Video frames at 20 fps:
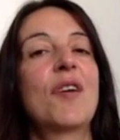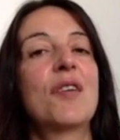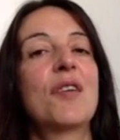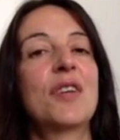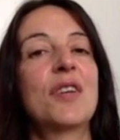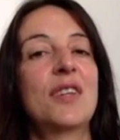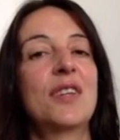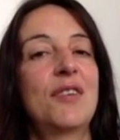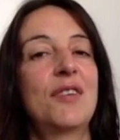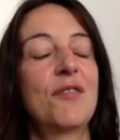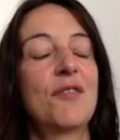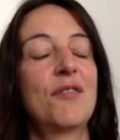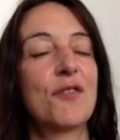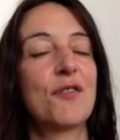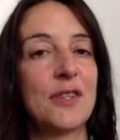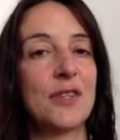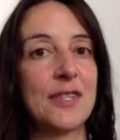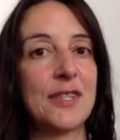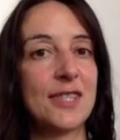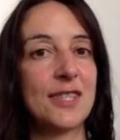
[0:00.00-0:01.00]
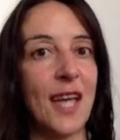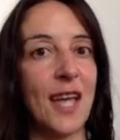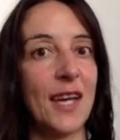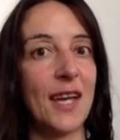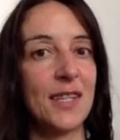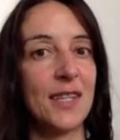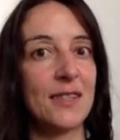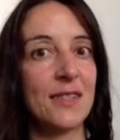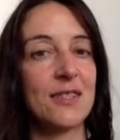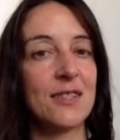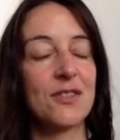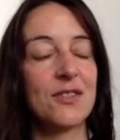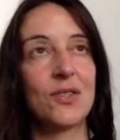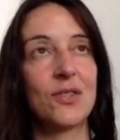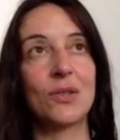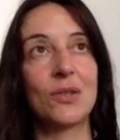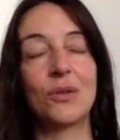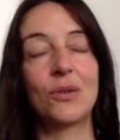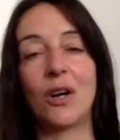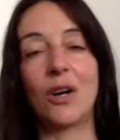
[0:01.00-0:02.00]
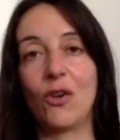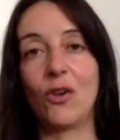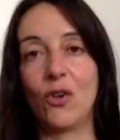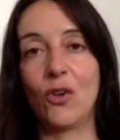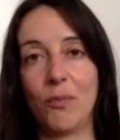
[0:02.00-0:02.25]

very different science to